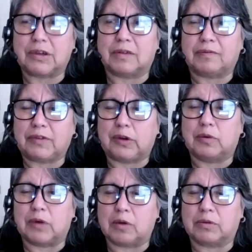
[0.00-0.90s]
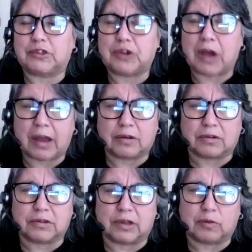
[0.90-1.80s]
if you are a
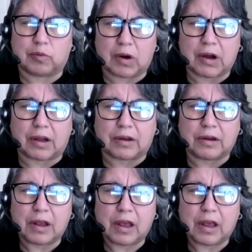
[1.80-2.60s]
child in one,